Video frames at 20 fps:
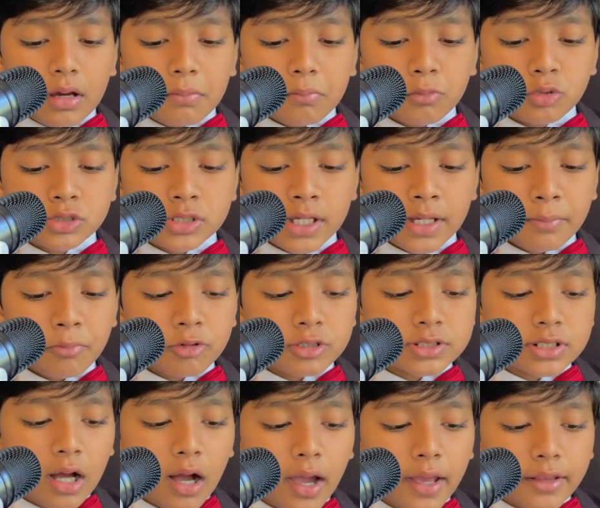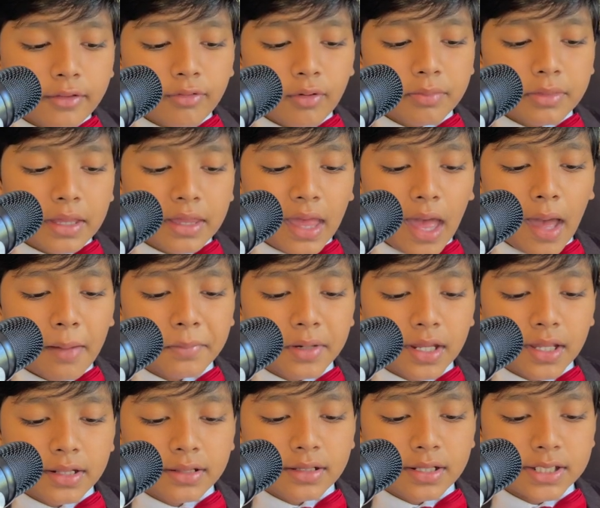Mujib resigned from the
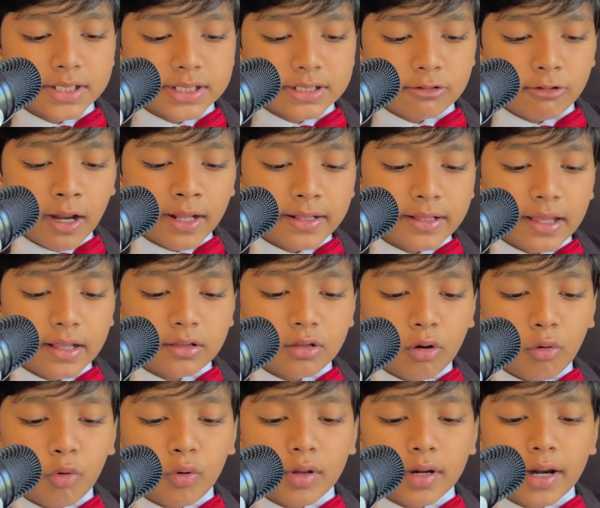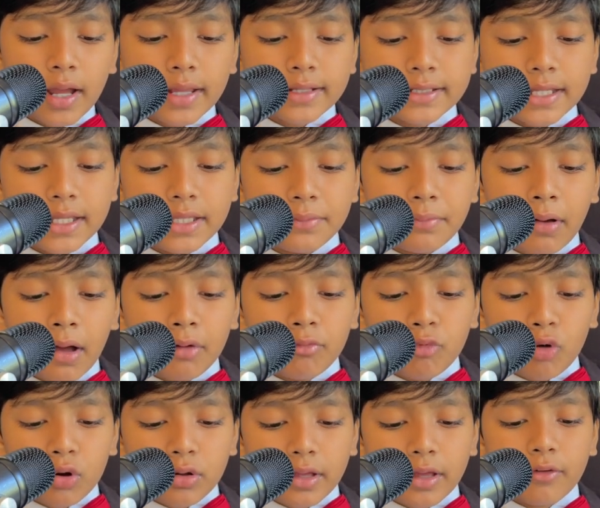cabinet to strengthen the organization by
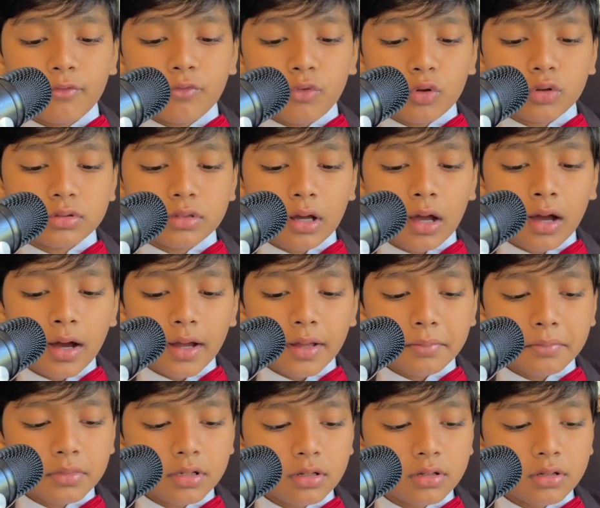working full time.